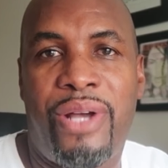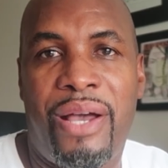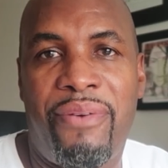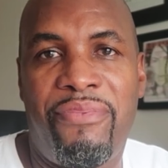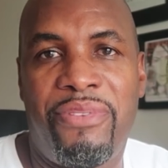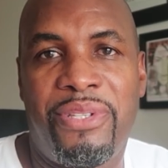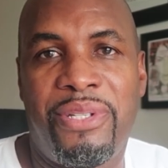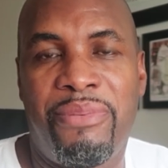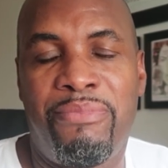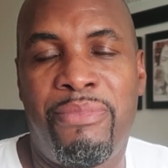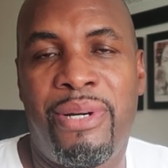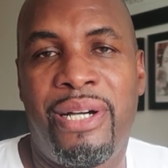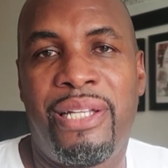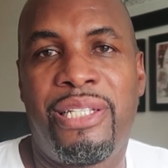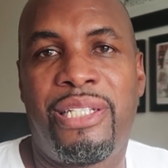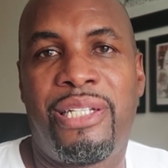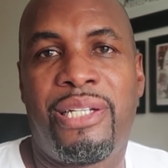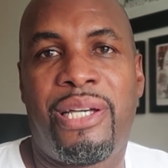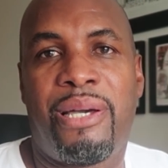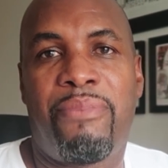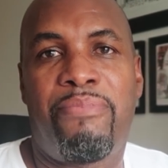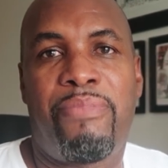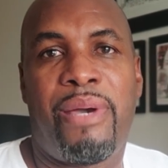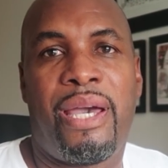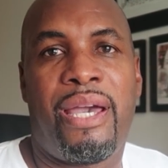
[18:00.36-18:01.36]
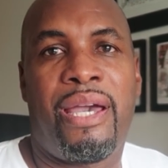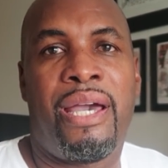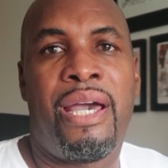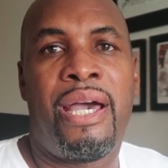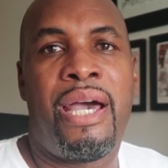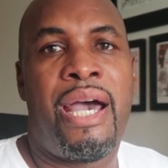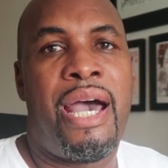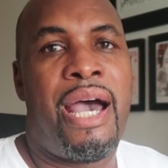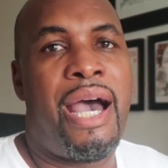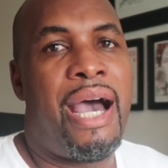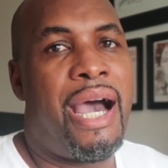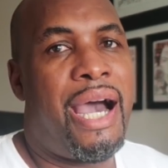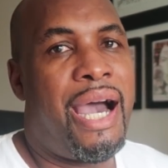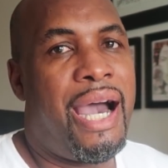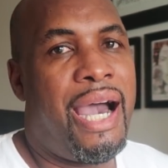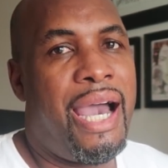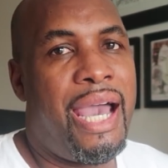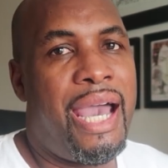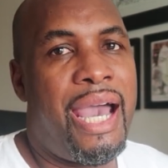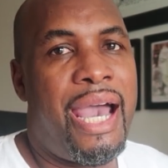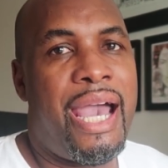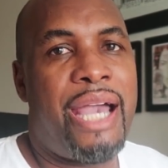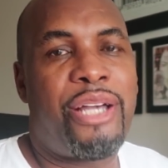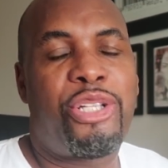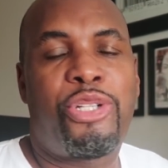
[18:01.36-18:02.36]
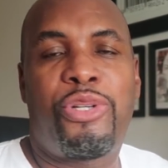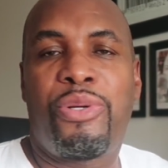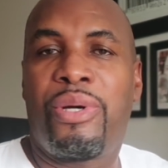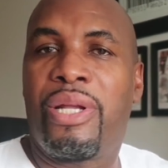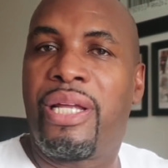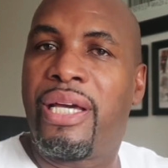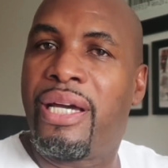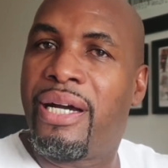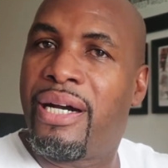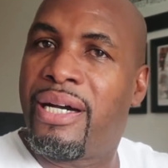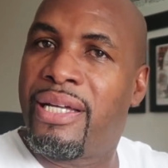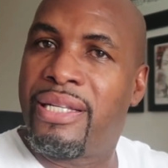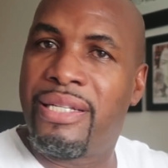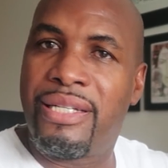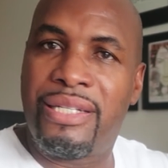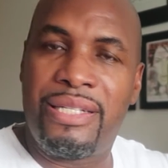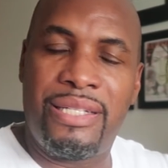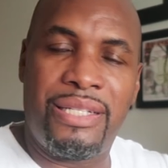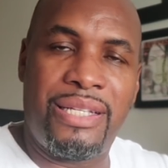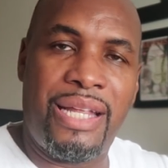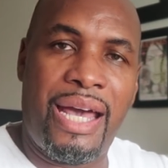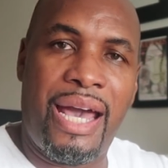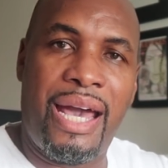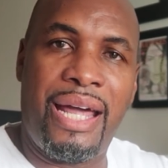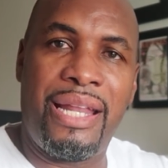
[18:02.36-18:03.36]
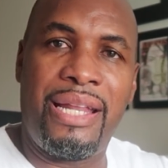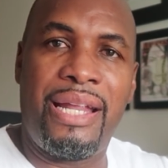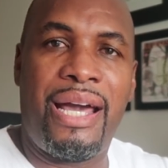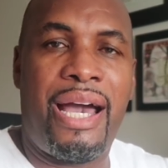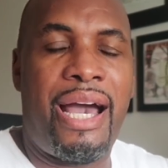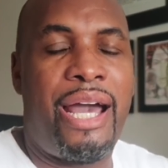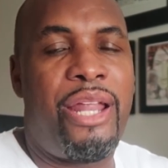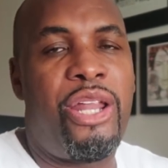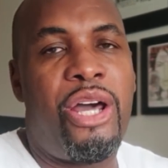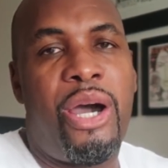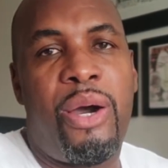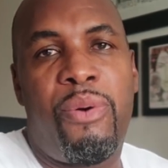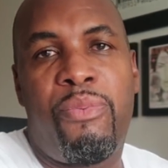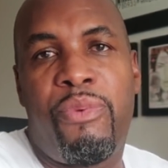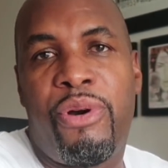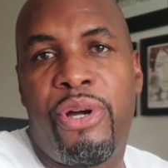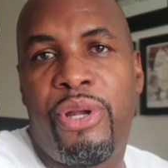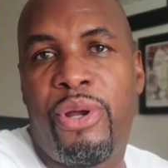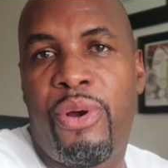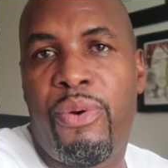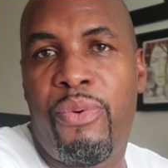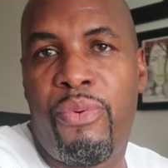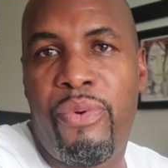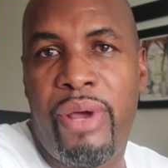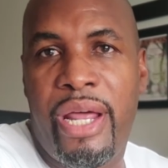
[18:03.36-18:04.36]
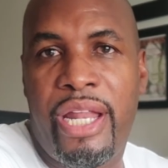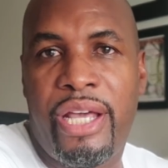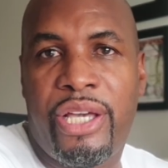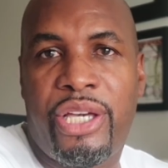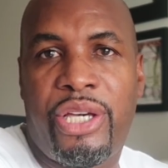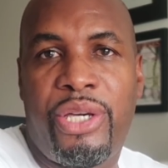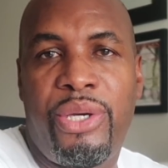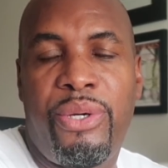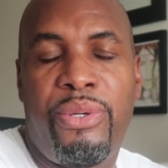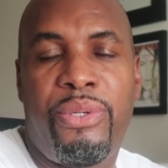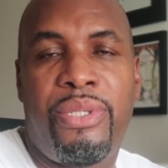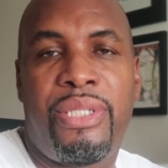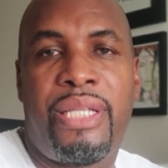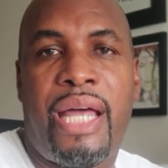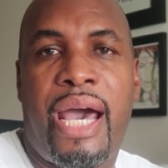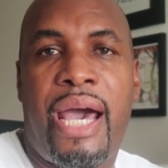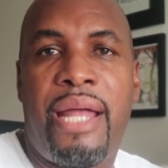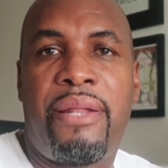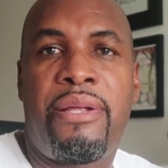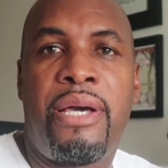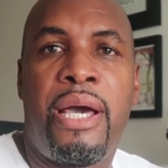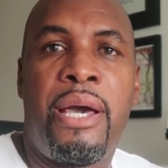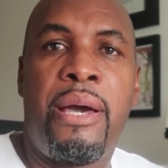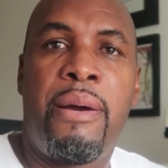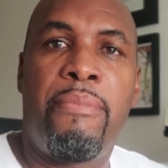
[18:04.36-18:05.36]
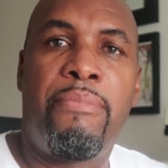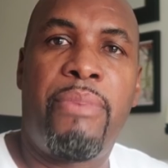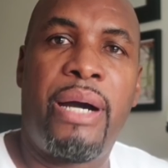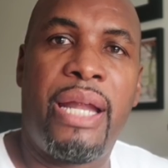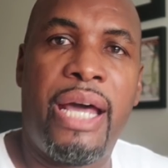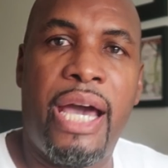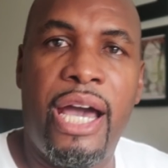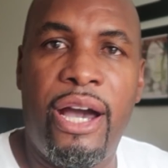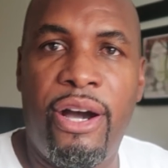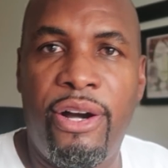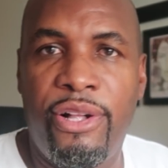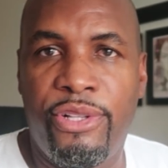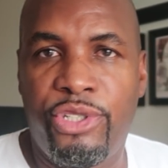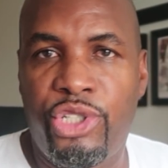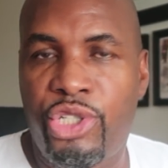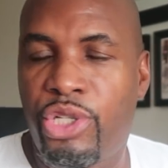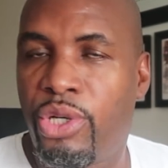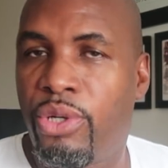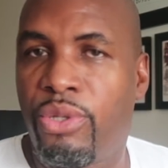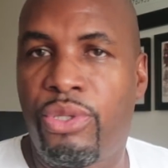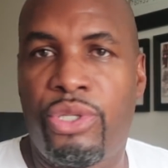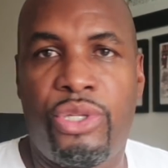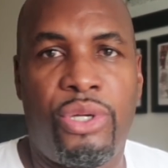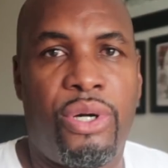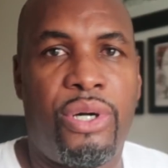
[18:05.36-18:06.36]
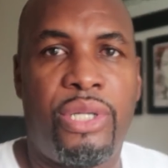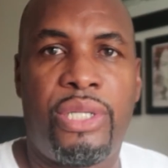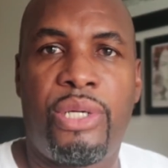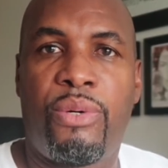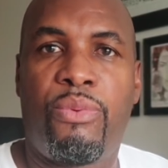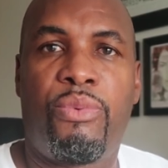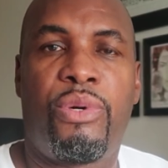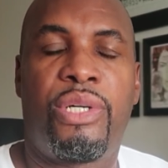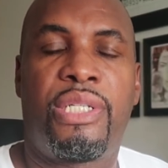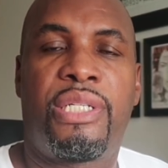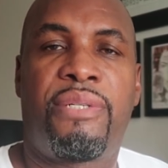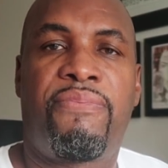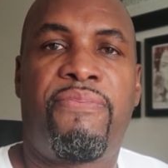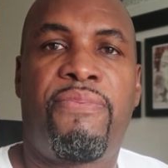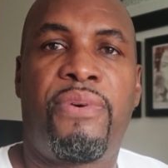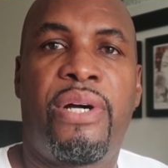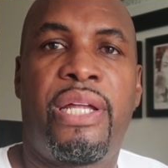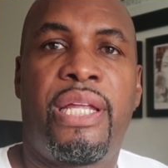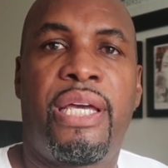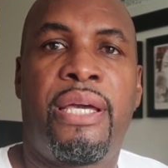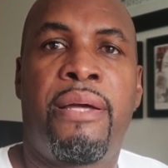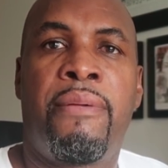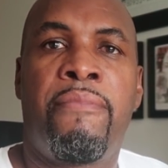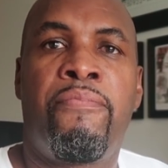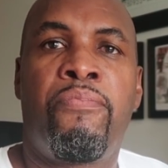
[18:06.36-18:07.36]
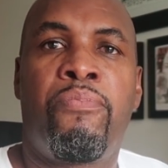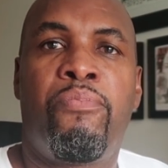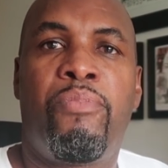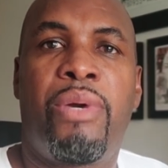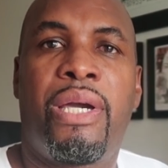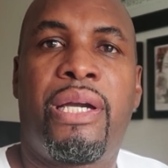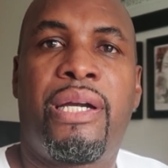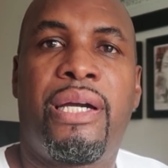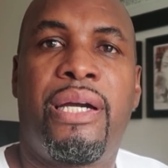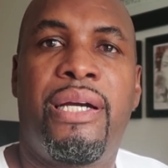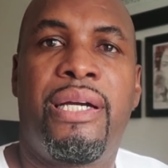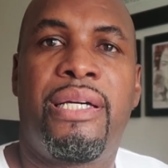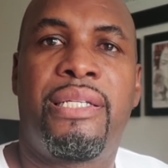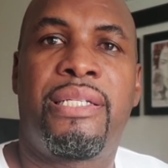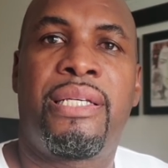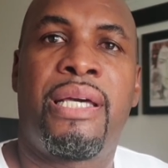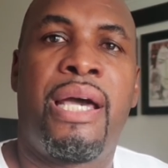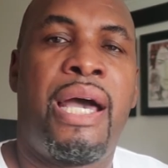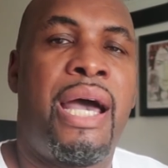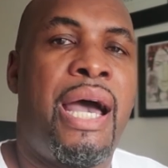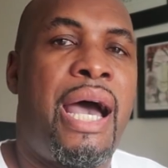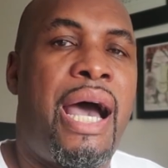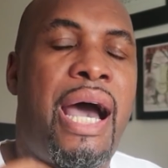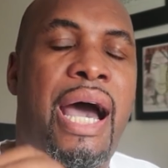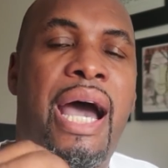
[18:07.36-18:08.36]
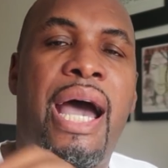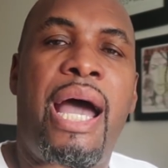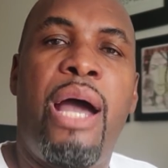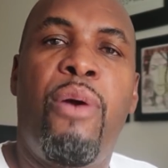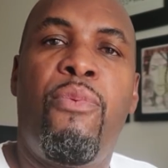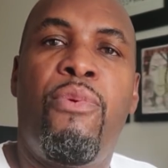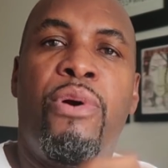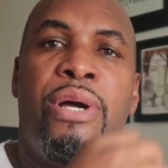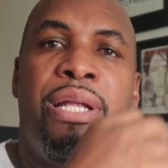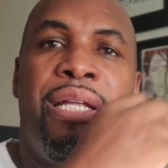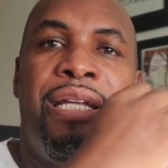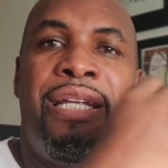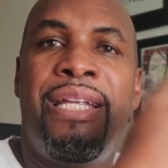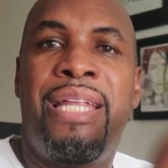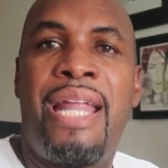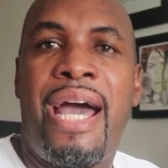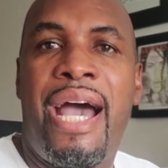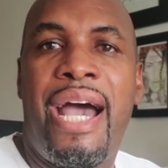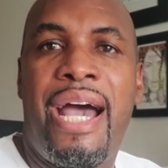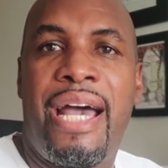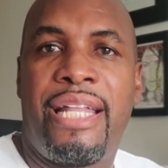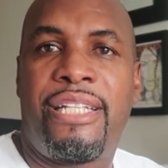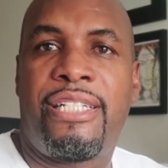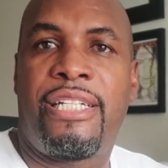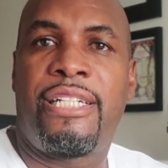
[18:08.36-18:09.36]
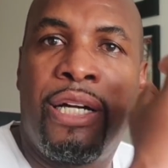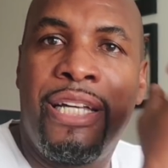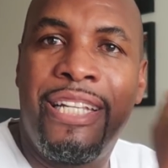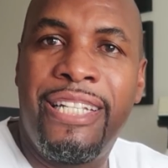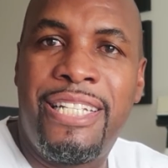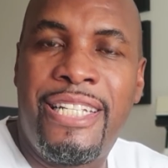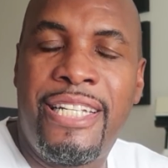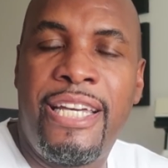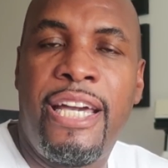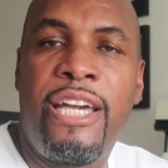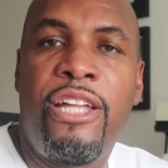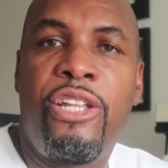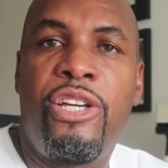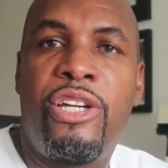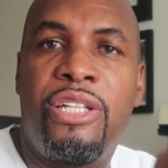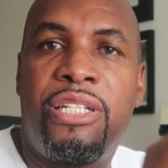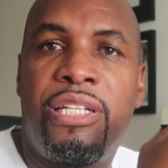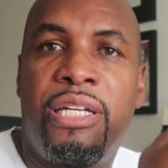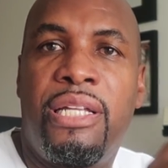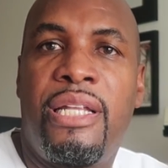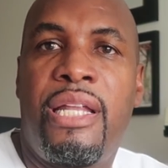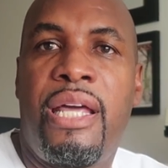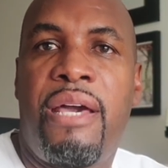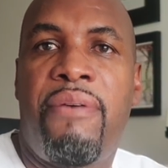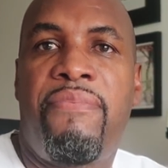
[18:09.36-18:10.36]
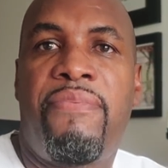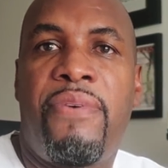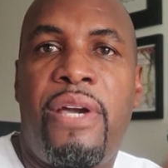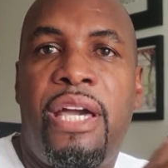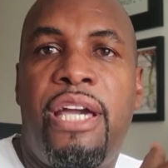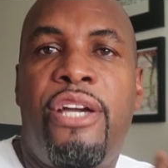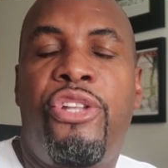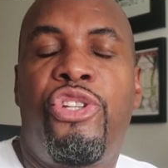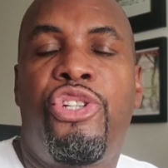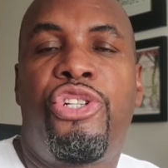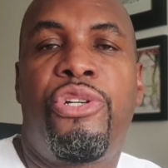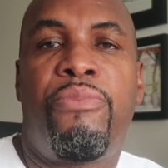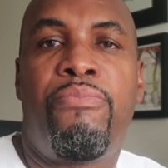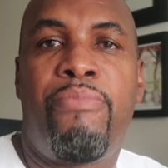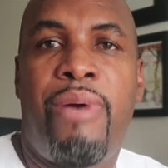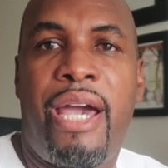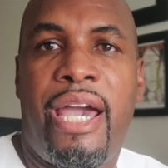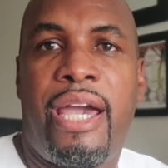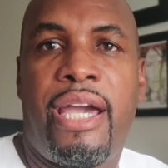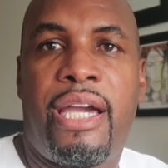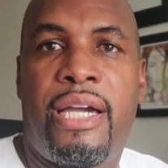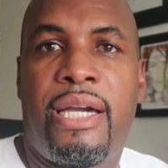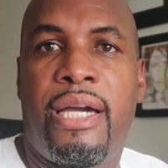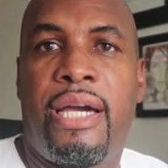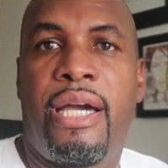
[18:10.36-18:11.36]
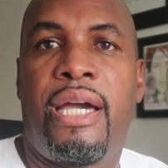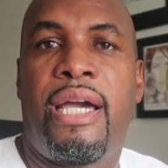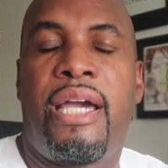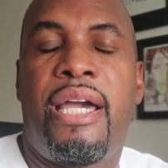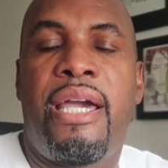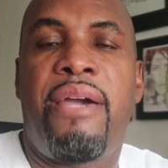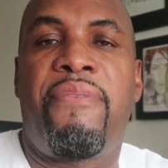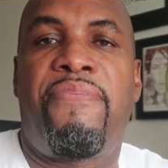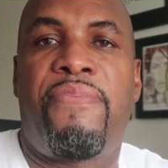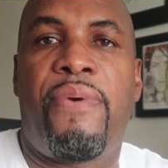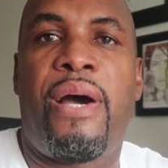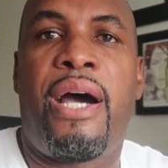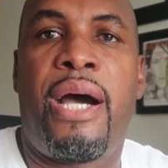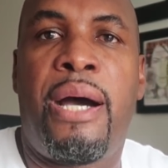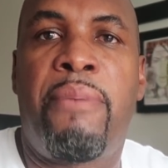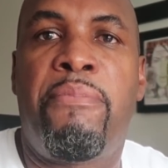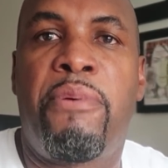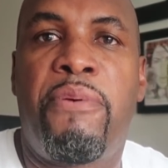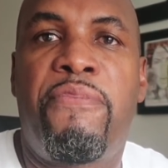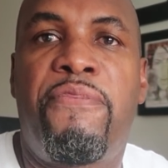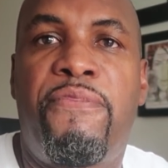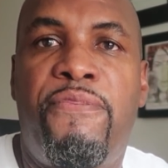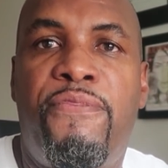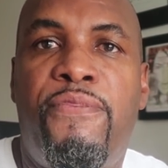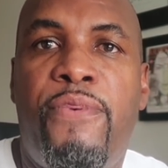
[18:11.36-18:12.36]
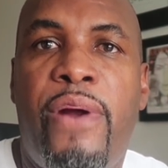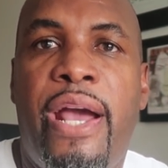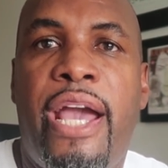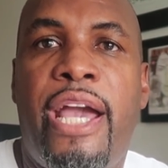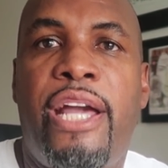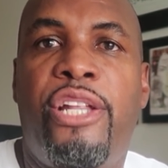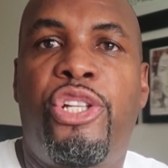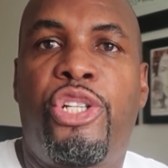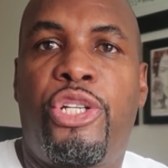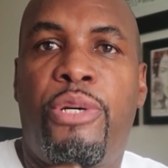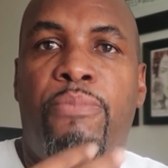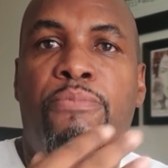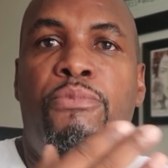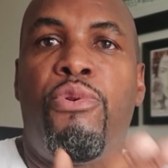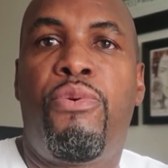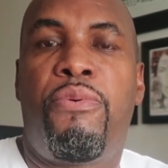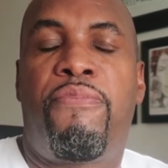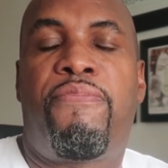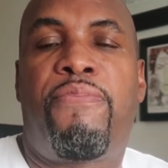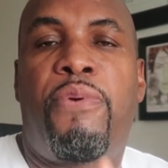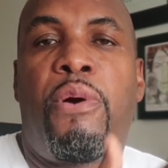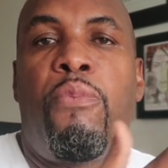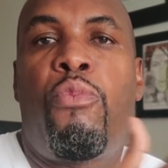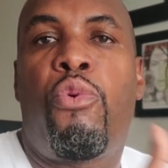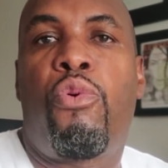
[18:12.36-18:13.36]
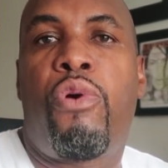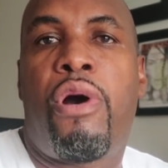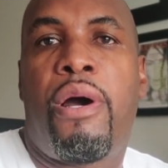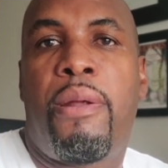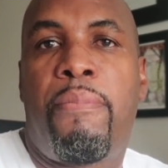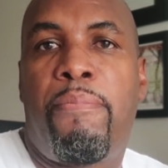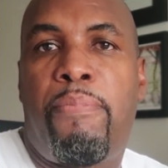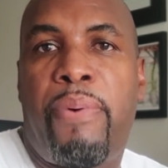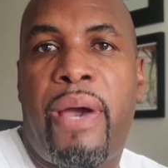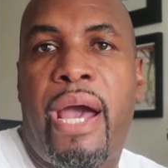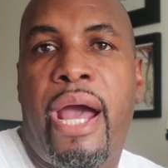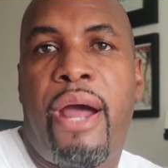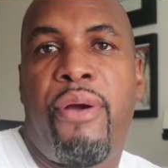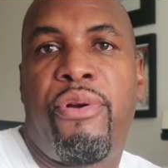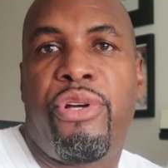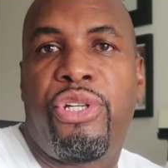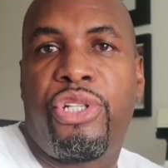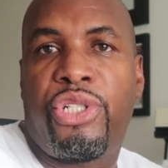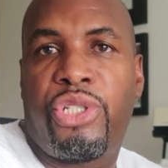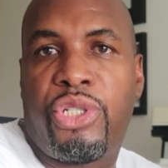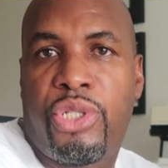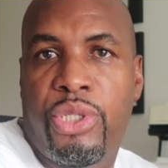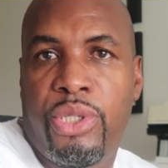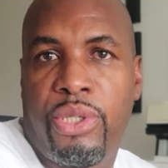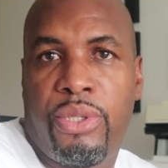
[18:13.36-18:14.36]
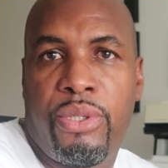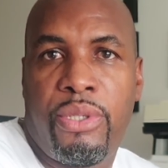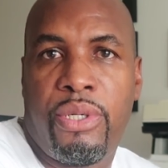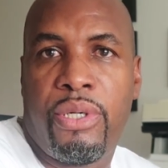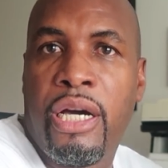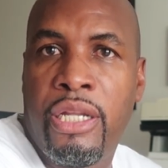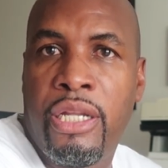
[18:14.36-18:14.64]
travel to Montego Bay. I actually understand. I don't want to ridicule that, but I also thought it was funny because I would not continue to live in Jamaica if I'm afraid to move from one parish to